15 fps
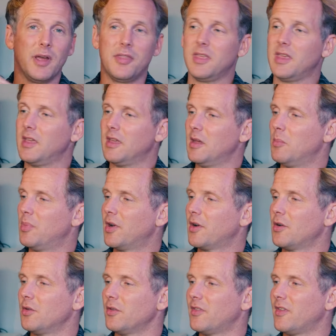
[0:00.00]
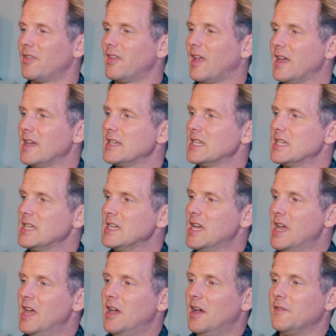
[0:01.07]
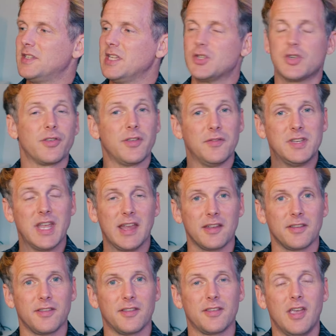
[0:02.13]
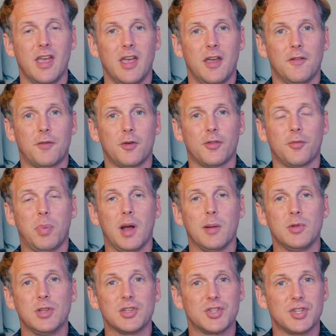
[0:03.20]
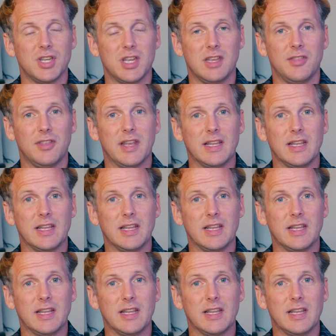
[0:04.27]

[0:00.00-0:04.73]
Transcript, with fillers: by the Imperial Society of Teachers of Dance, first published in the